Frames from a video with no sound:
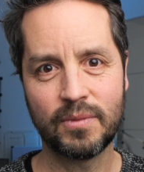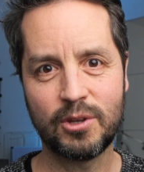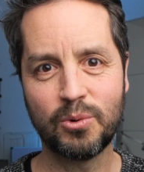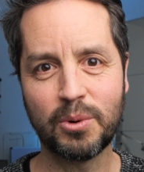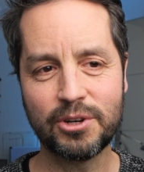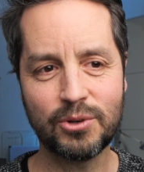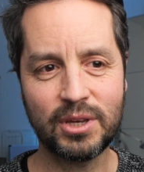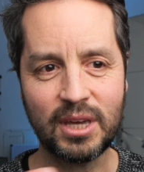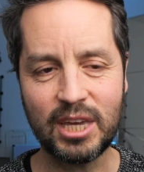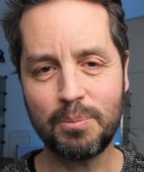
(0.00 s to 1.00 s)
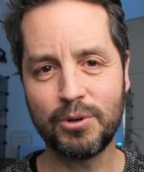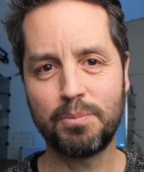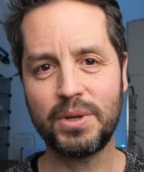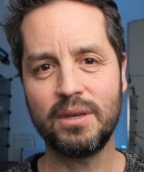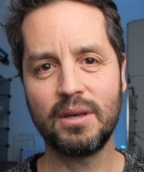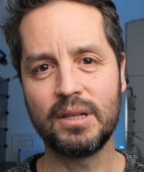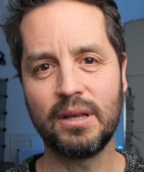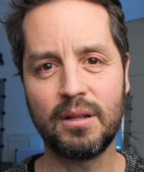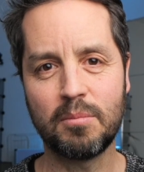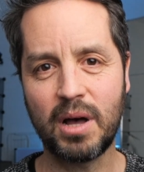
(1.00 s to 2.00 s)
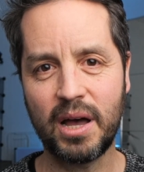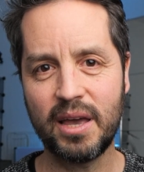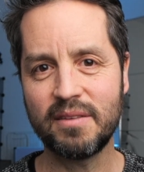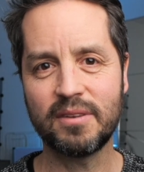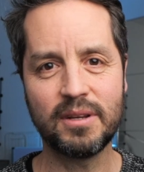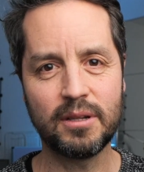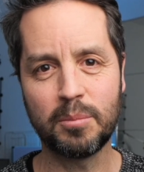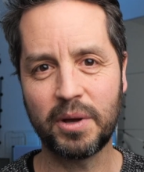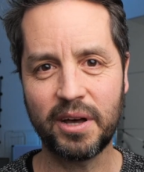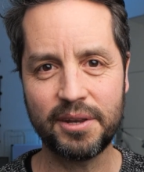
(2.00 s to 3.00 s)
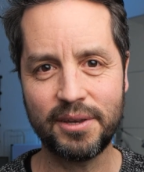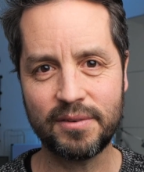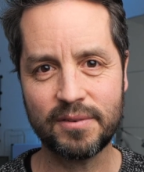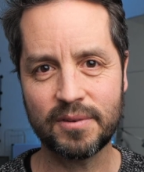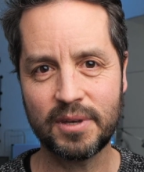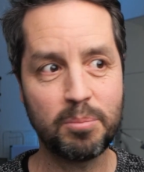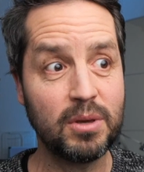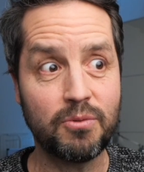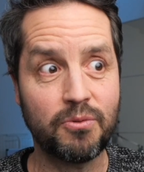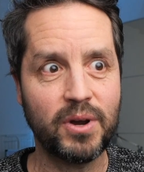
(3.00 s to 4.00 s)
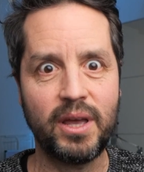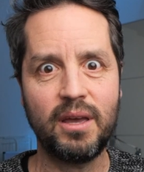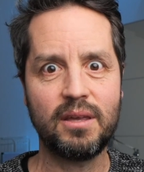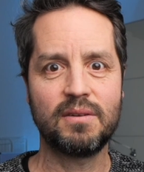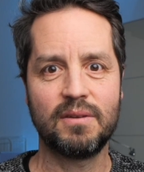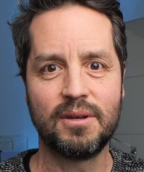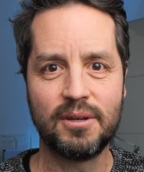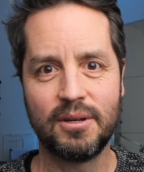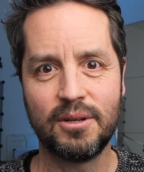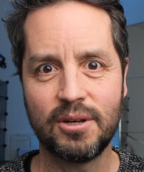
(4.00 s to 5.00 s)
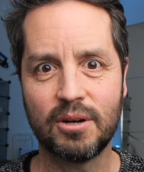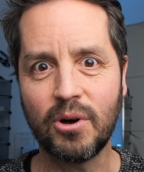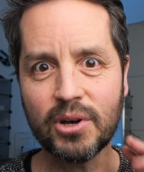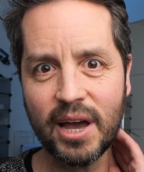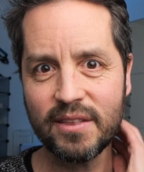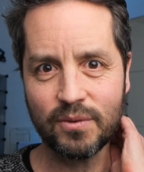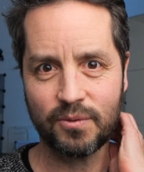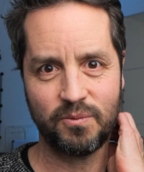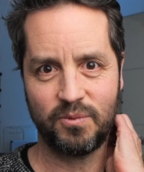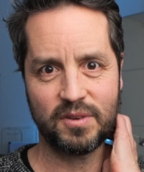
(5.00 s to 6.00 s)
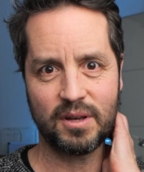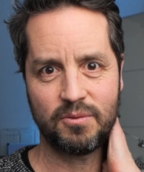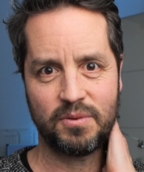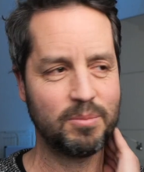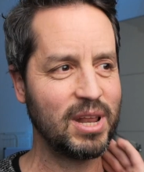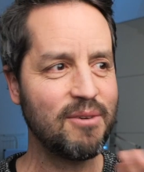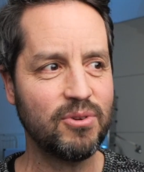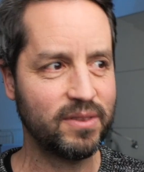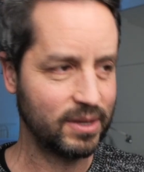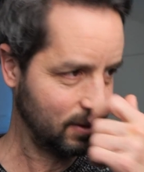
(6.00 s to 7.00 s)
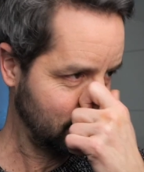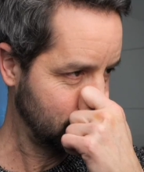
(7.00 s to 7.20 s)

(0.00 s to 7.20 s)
Do we want to keep on being little minds and little bodies and be afraid of all kinds of stuff? I mean, everything.